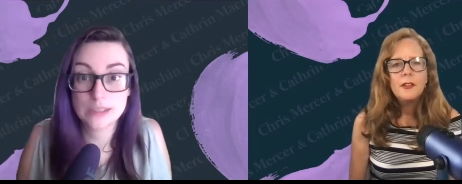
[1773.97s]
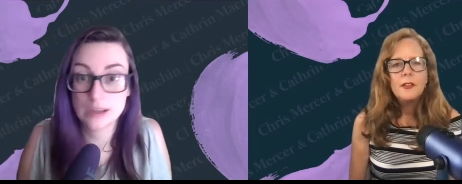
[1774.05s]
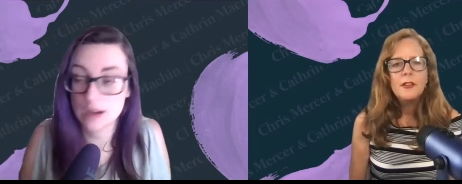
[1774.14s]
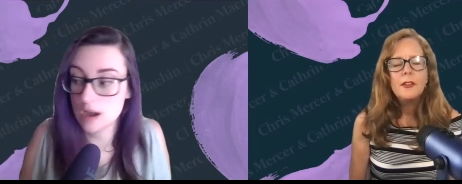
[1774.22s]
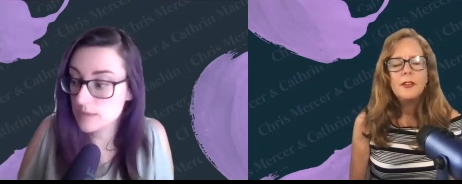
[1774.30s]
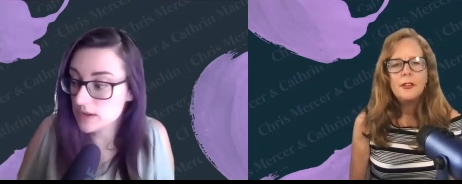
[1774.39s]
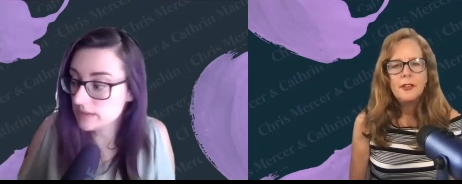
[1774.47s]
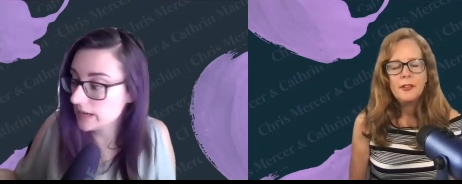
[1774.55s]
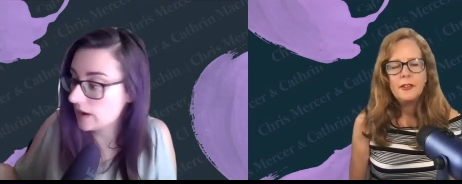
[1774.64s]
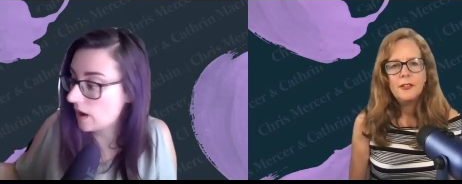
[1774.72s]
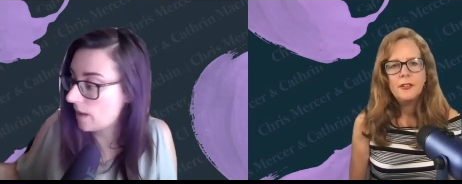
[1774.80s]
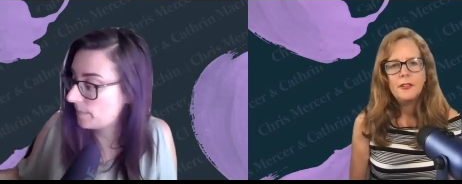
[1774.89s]
Speaker 1: Like I'm using
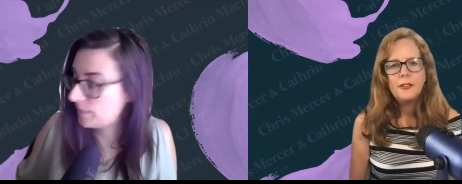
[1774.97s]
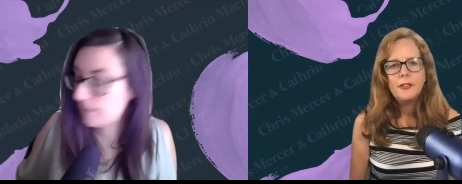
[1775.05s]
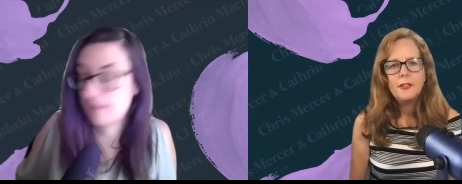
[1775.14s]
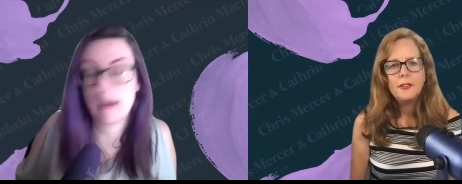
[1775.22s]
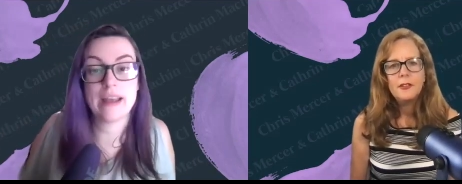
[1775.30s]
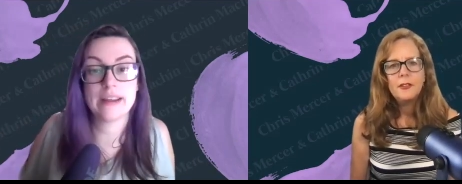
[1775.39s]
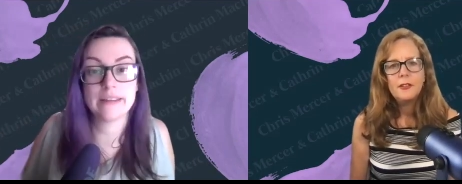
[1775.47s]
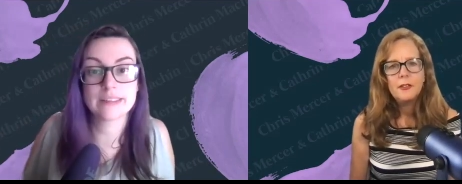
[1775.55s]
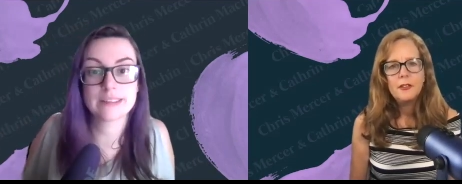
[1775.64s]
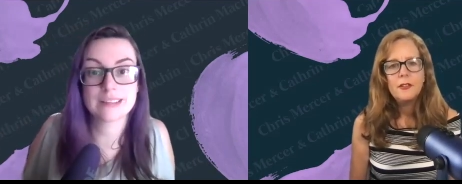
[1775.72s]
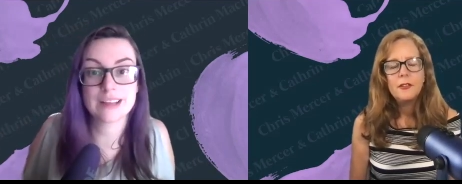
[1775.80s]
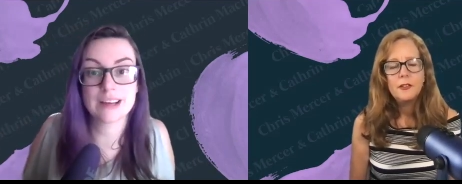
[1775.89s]
uh,
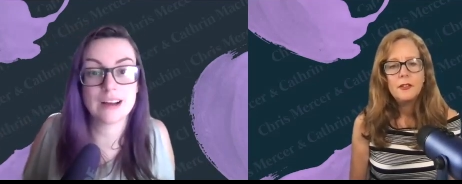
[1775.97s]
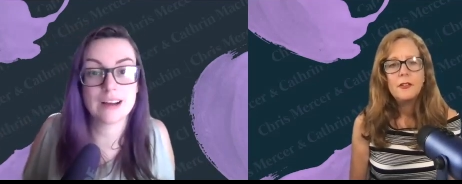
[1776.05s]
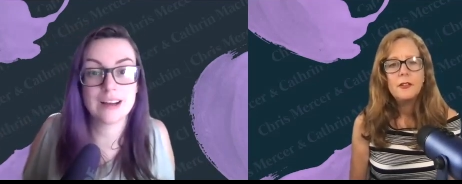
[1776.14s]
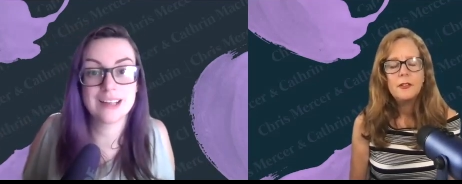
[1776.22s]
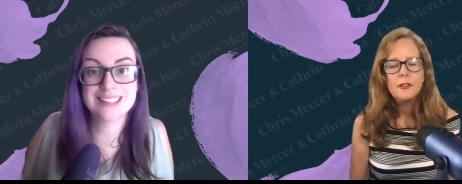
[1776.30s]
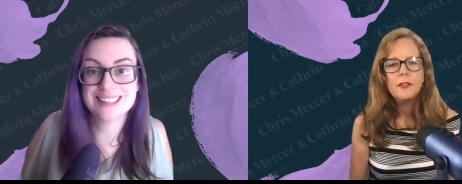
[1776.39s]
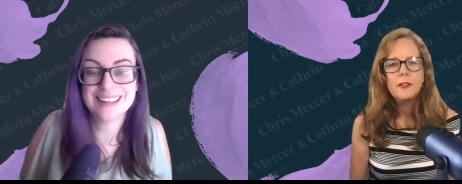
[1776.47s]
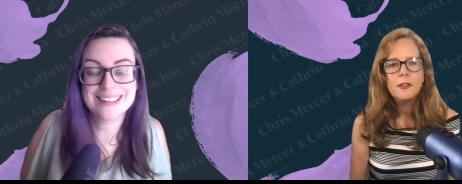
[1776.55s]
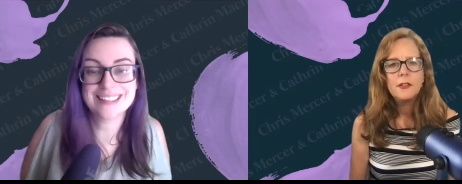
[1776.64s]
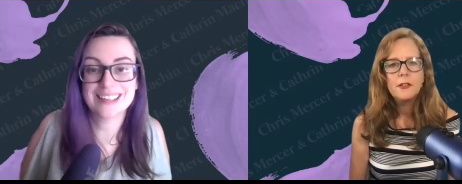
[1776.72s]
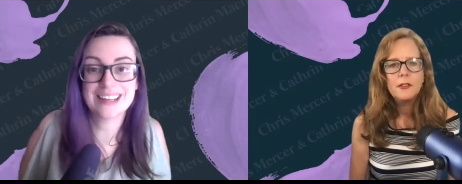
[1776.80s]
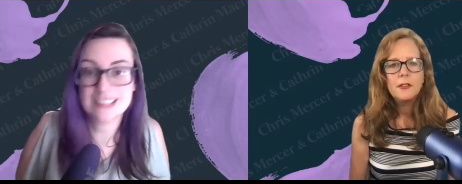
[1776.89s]
paints that are designed
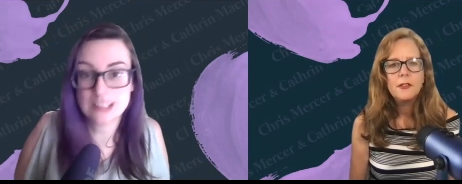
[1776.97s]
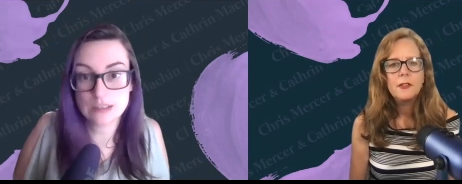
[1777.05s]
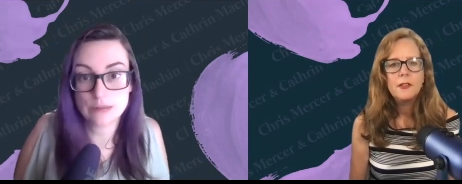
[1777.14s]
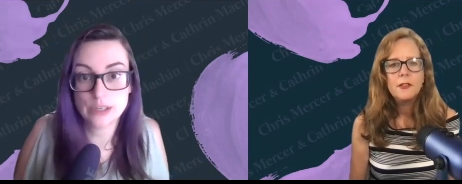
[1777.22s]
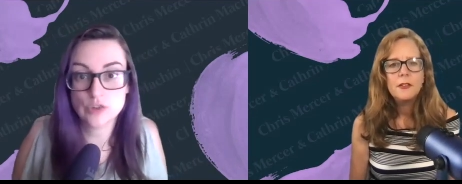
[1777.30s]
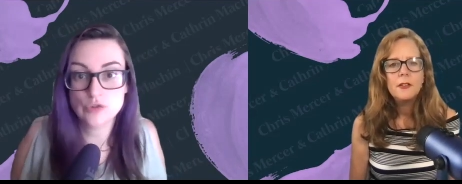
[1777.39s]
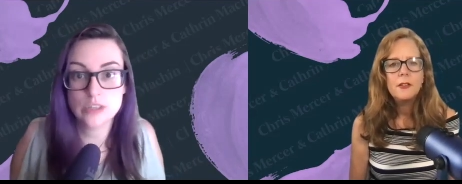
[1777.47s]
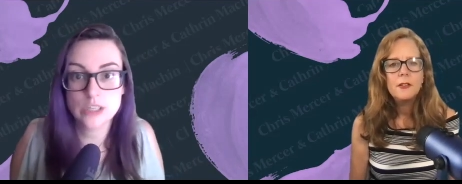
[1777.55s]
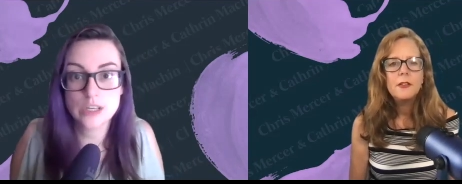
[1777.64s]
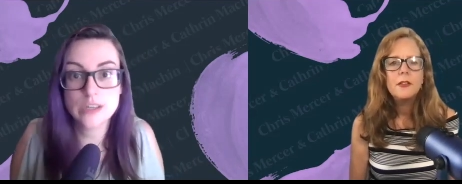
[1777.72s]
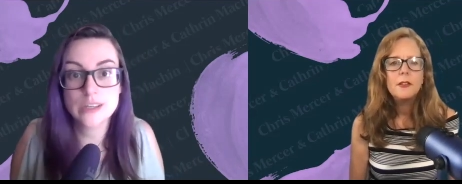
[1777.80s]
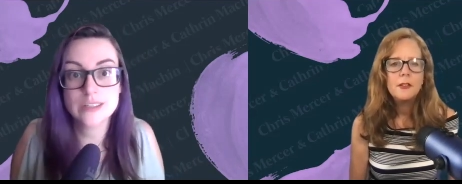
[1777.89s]
to last 300
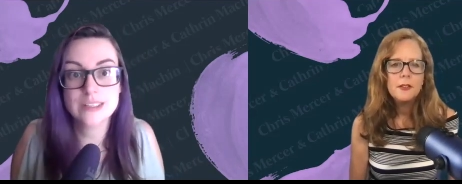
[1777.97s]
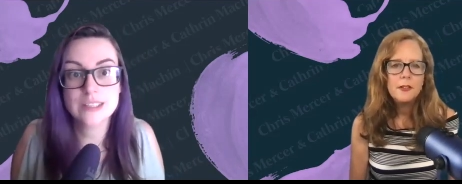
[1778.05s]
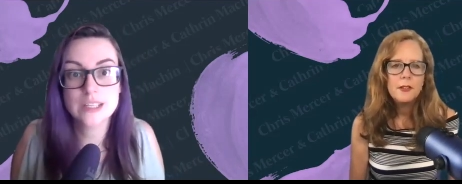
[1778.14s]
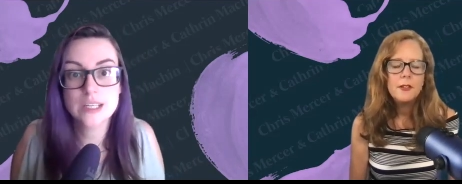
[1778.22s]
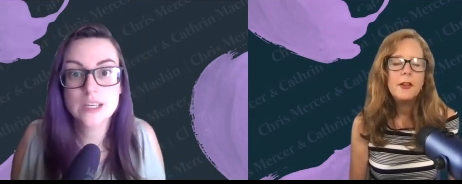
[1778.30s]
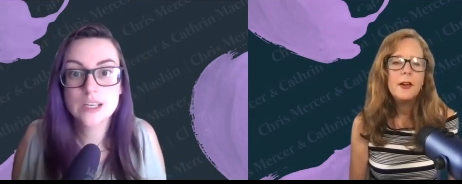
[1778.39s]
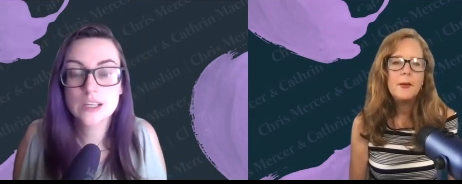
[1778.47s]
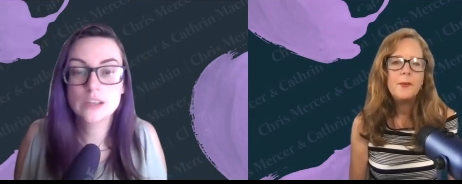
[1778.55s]
years yeah.